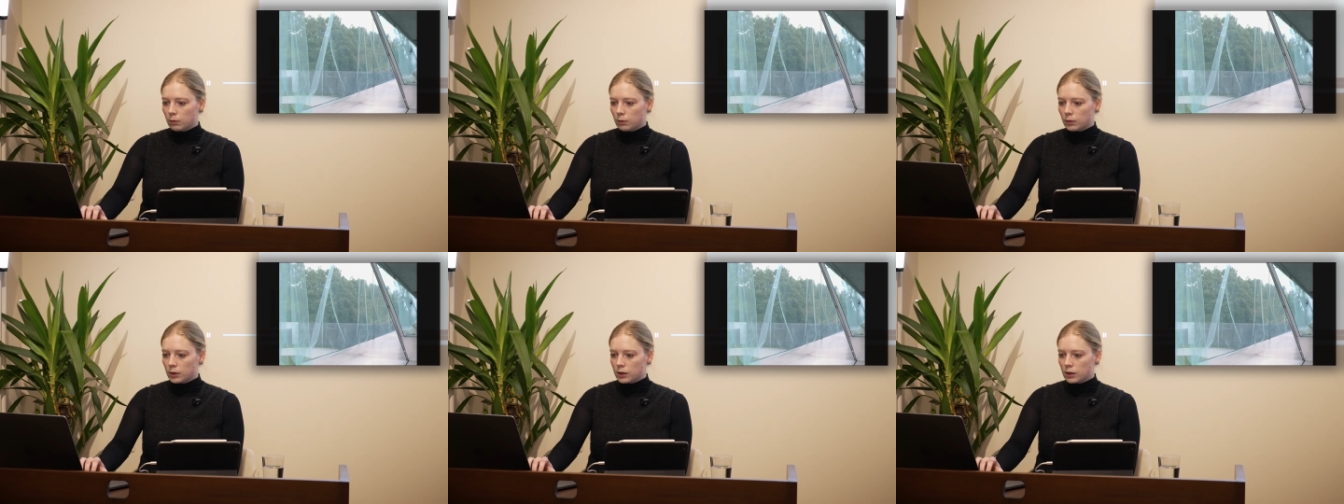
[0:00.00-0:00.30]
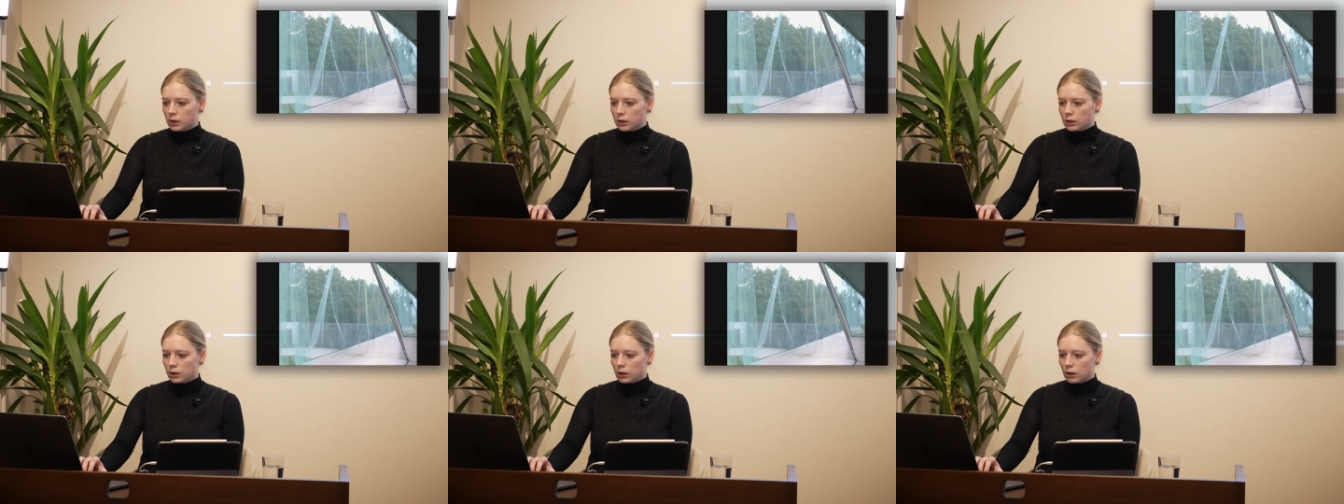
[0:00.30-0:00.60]

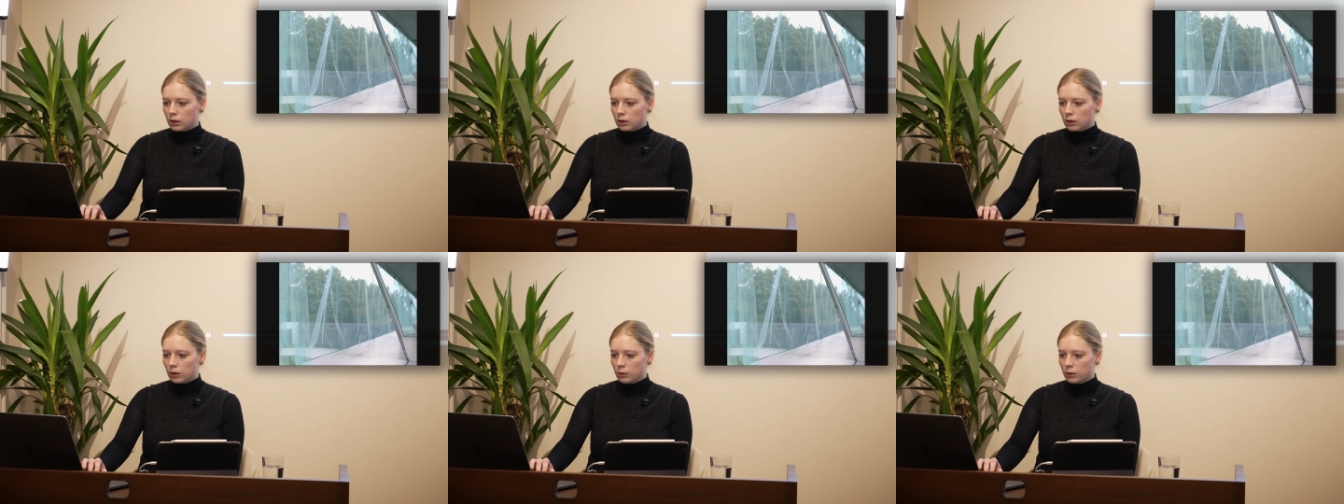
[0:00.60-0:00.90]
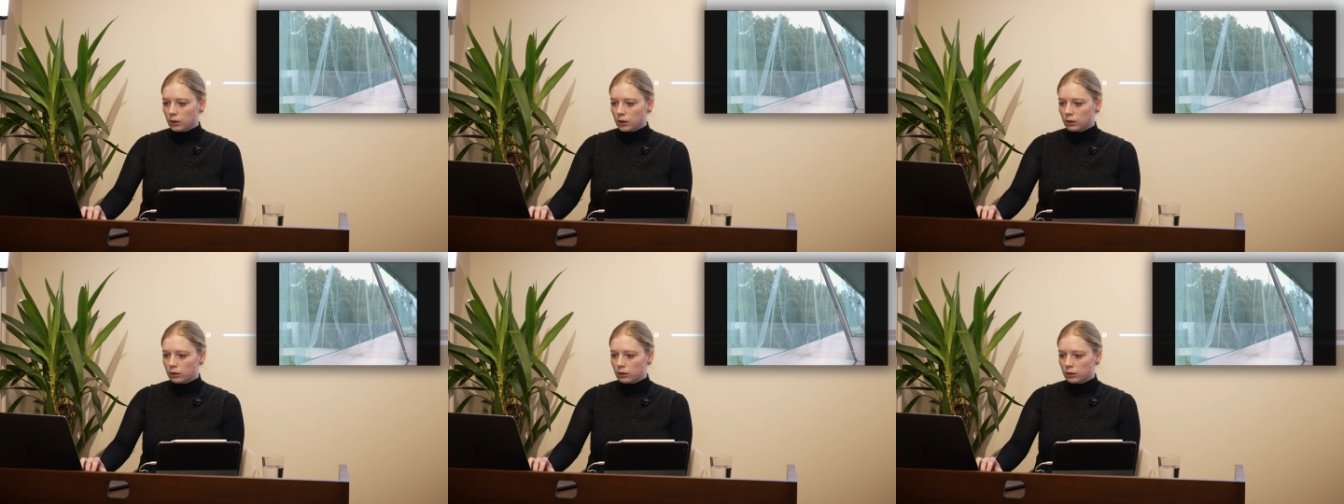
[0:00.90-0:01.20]
This is going to go
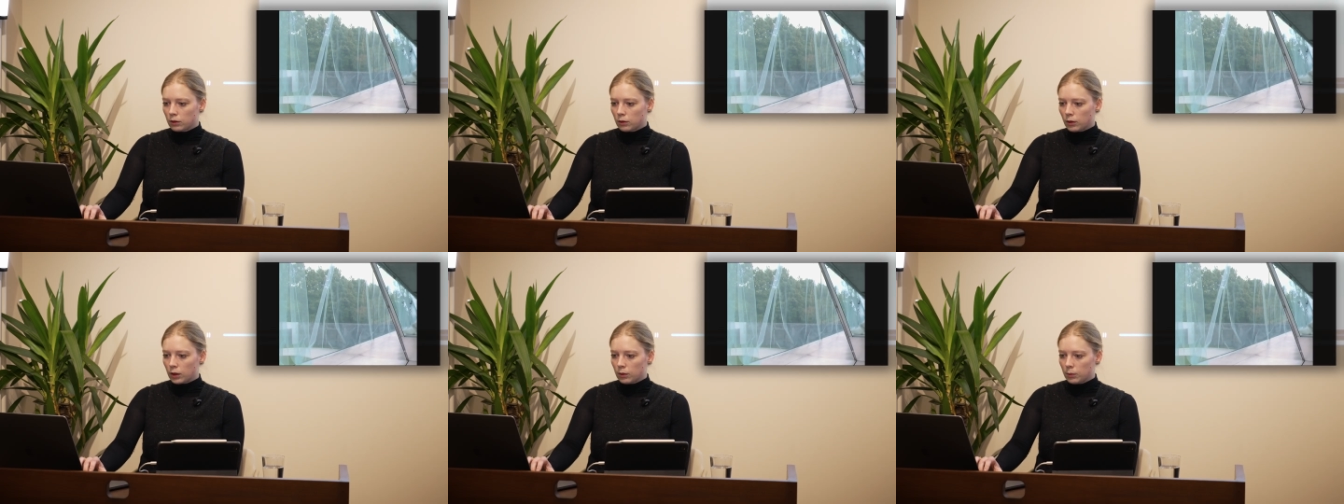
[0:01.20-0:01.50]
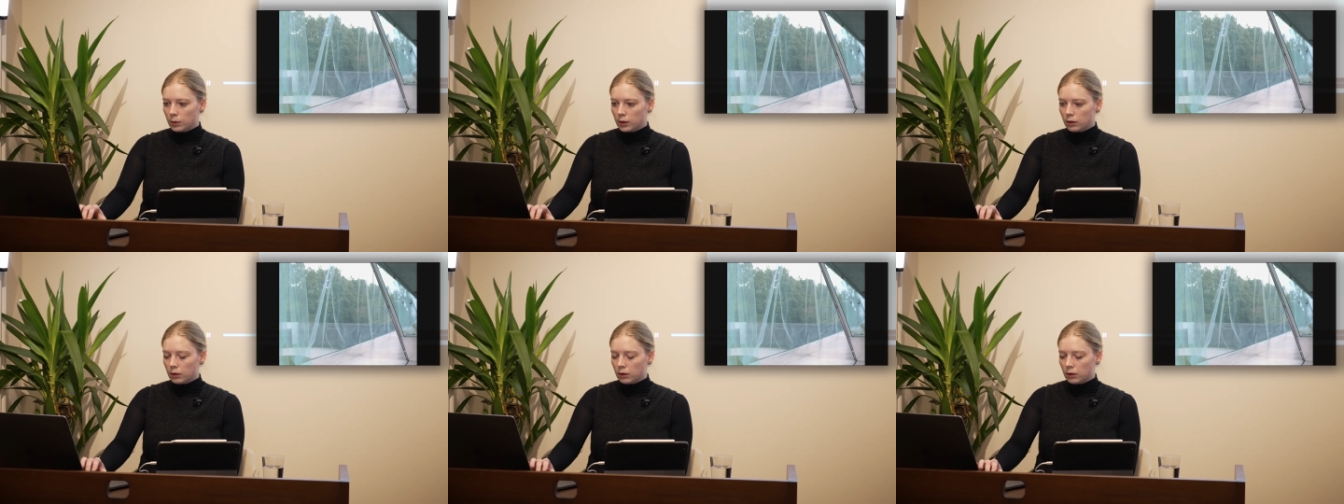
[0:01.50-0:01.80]
on quite a
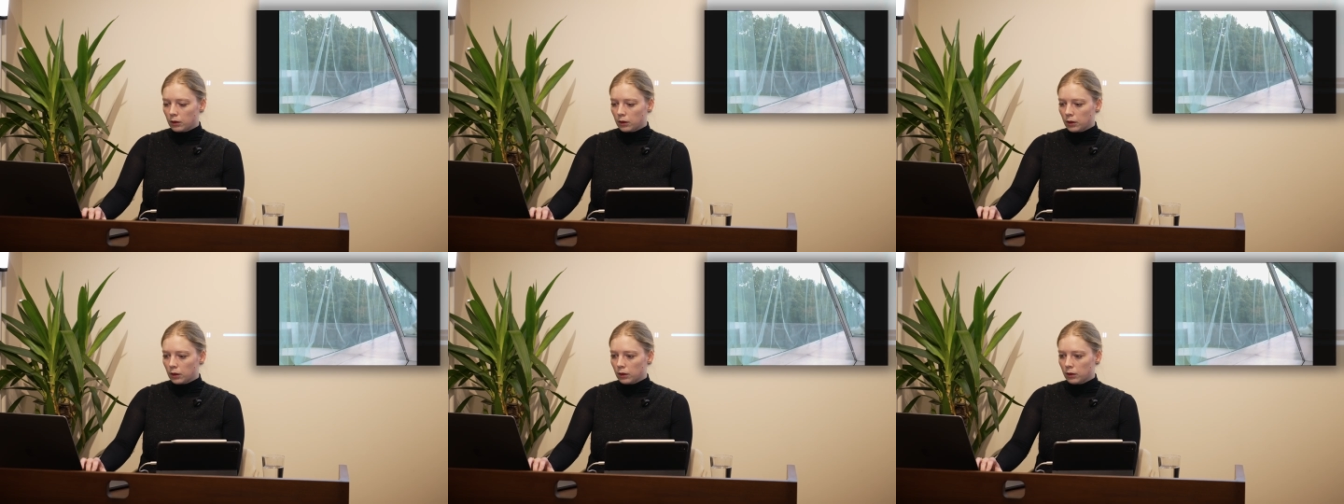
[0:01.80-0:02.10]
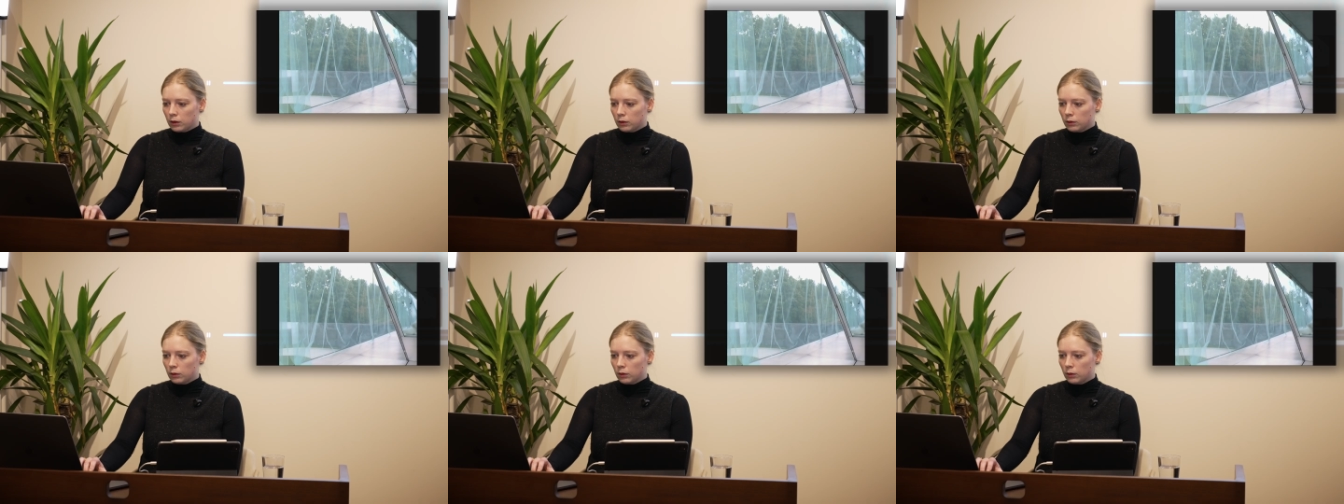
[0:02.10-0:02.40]
bit
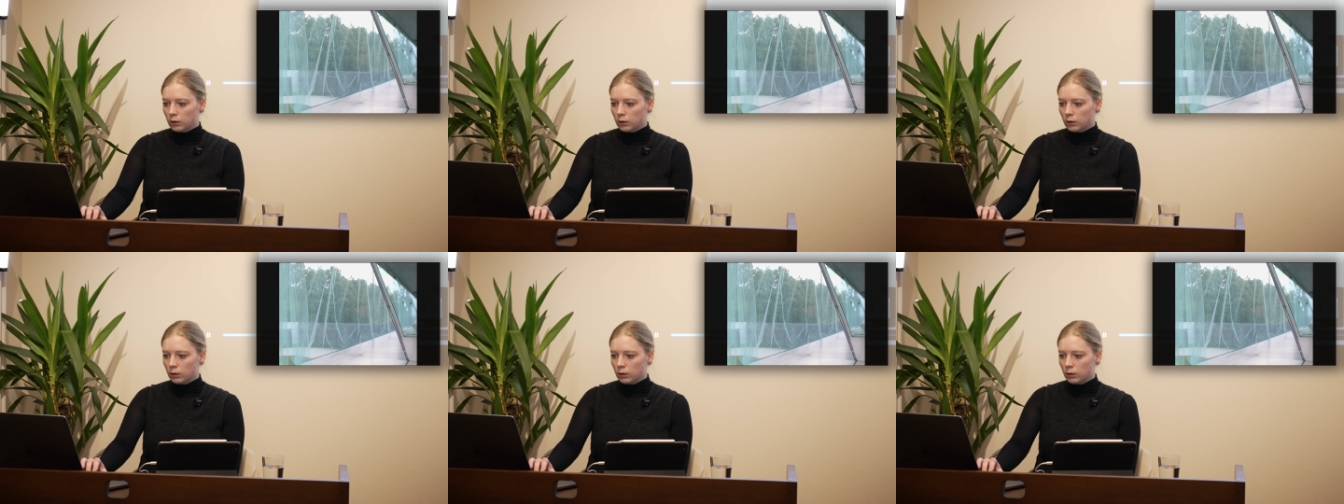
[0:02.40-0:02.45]
longer.